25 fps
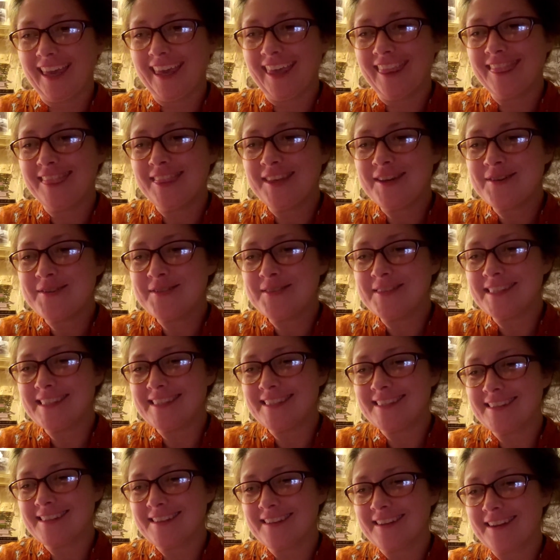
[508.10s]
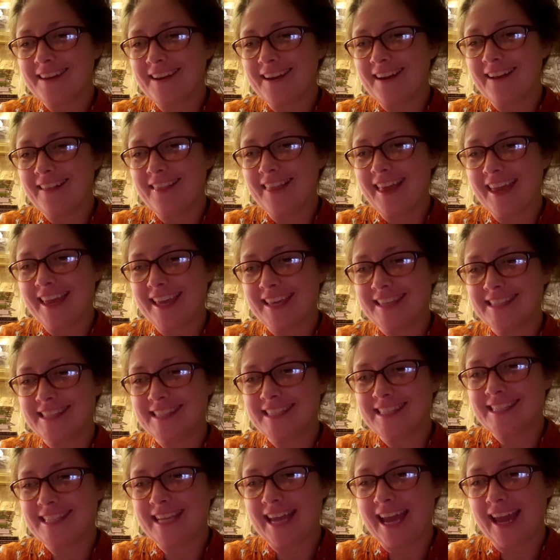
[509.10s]
and those are like a
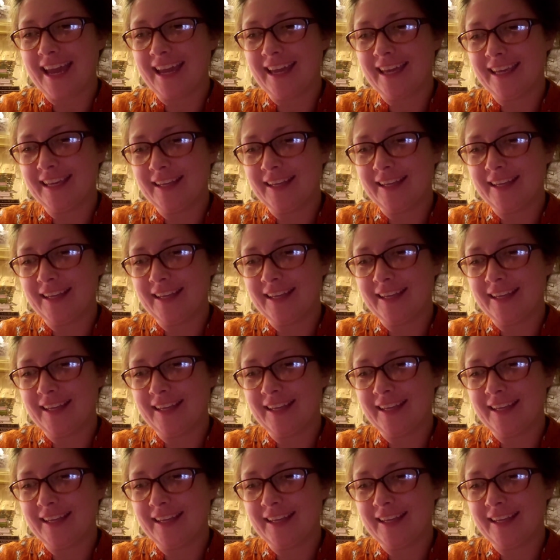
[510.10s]
stack.